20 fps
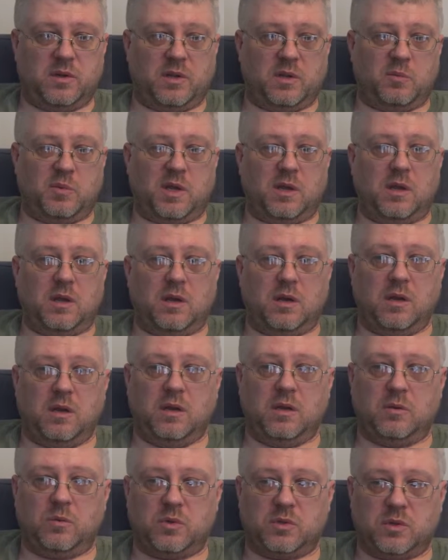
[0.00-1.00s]
in the
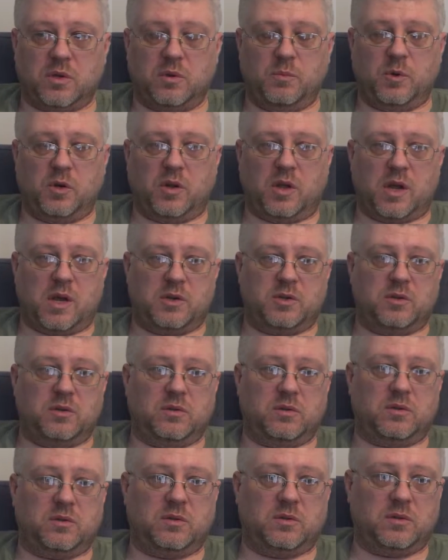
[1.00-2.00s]
beginning, it was
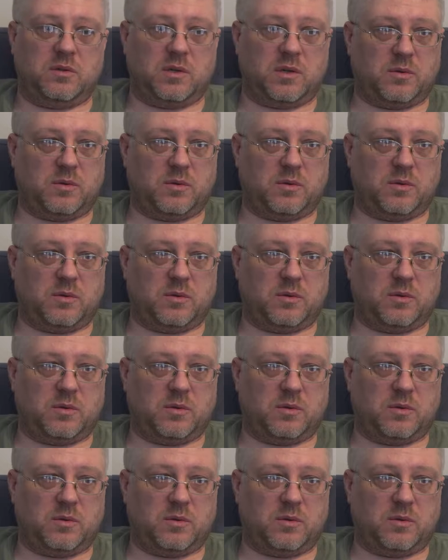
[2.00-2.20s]
communications.